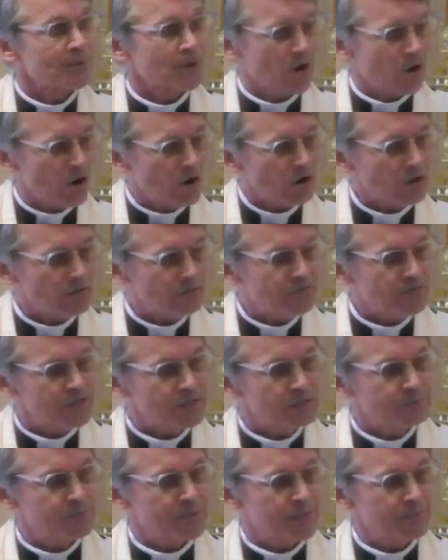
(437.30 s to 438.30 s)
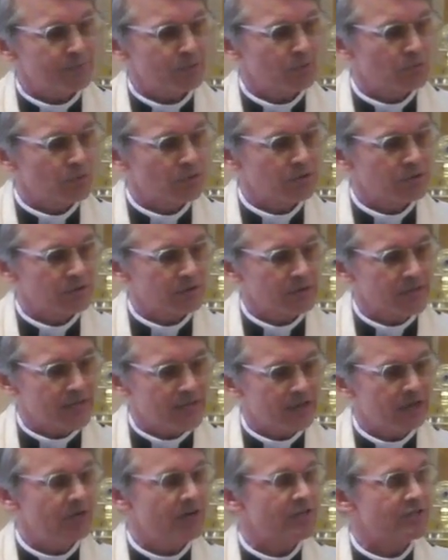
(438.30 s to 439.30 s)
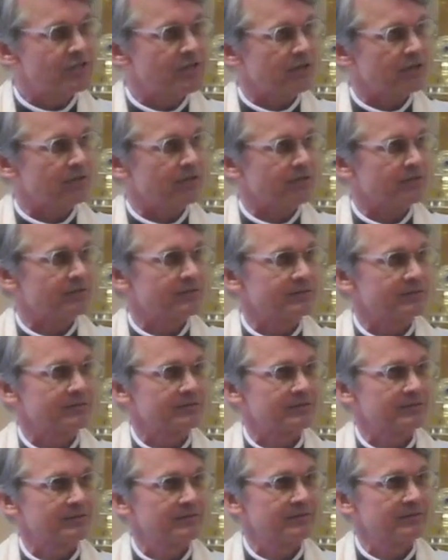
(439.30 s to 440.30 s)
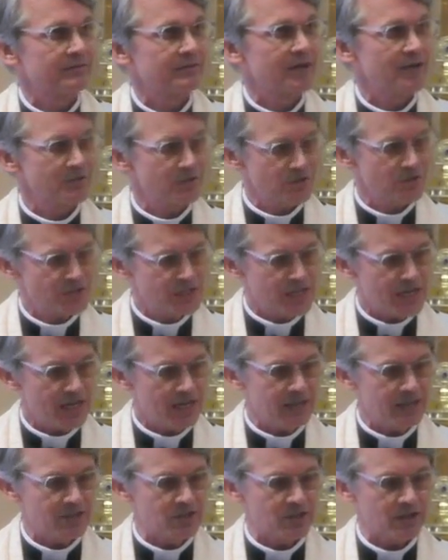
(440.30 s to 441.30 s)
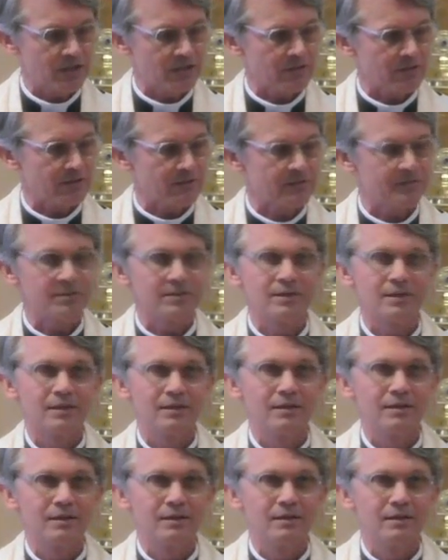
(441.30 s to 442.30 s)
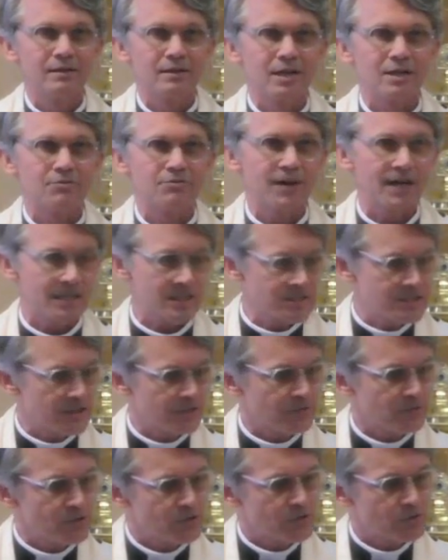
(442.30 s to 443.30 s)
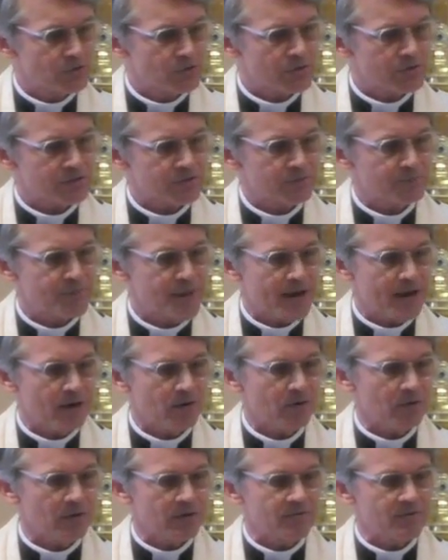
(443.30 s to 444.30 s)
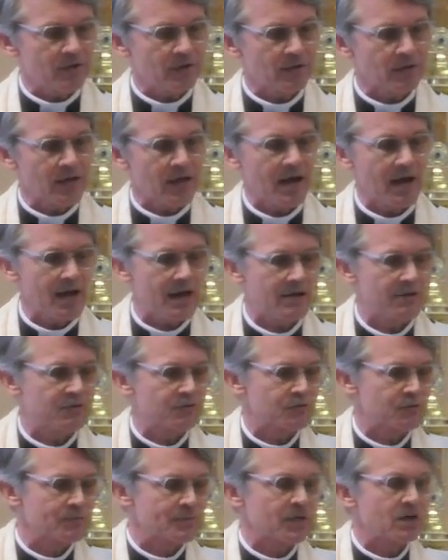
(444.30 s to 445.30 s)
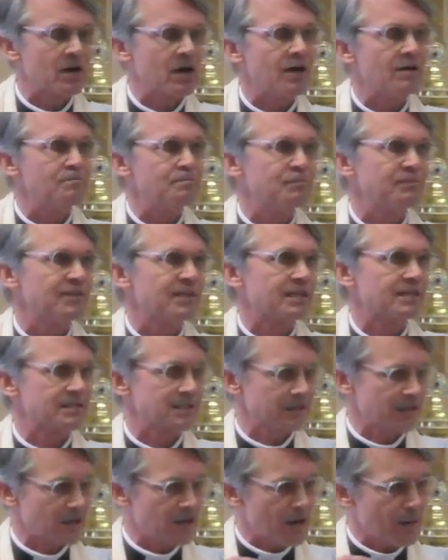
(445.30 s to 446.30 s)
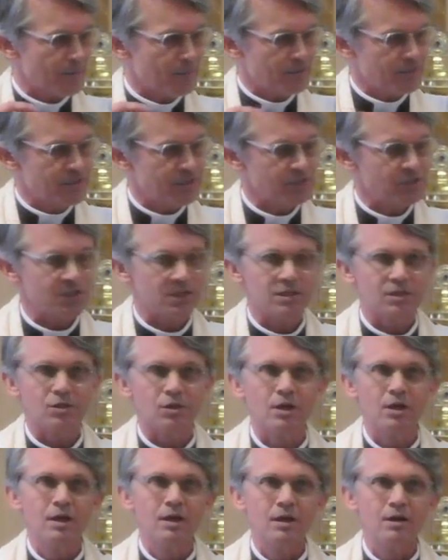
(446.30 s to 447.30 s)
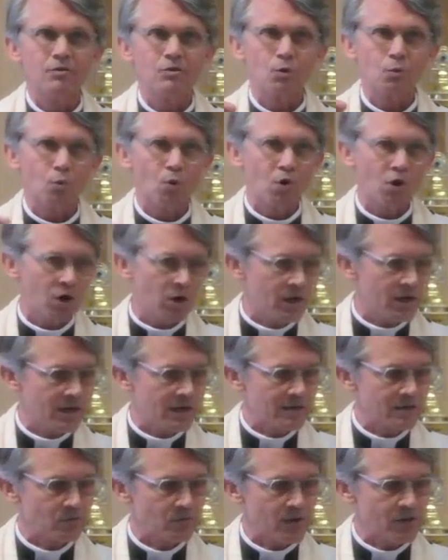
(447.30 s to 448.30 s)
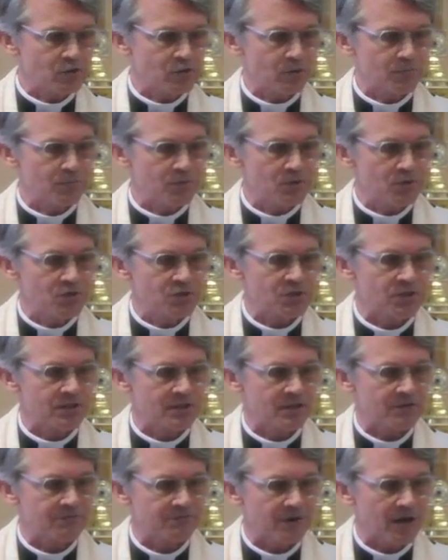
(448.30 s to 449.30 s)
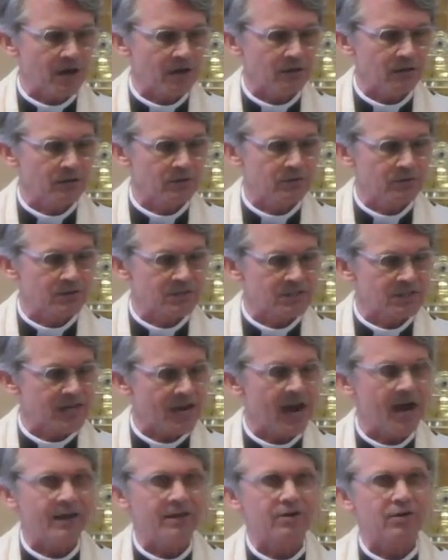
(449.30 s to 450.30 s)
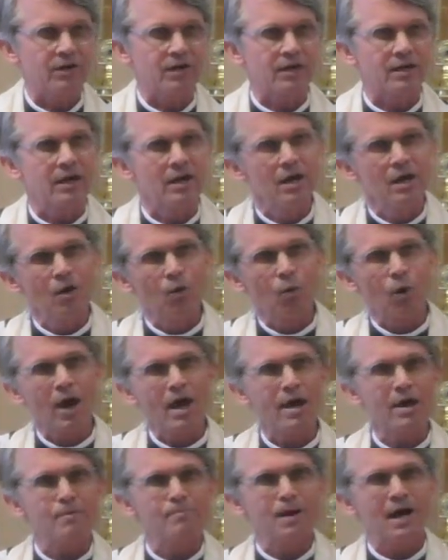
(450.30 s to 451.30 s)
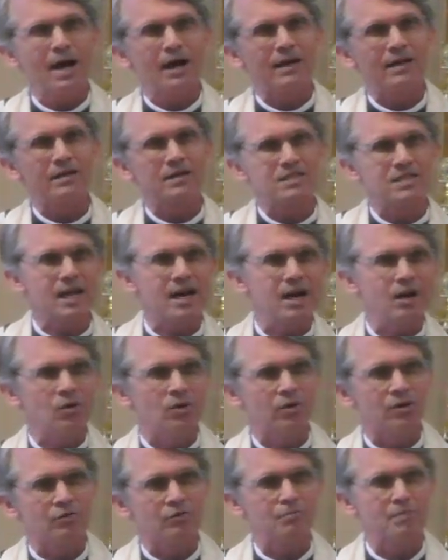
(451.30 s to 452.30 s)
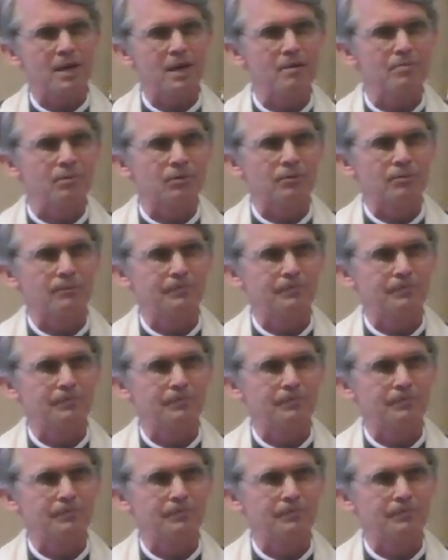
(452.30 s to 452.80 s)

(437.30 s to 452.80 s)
all of these people will hear each other, understand each other, and find a different source of power in their lives from the conflict and the competition, the, the warring and the retribution that followed the scattering way back at the Tower of Babel.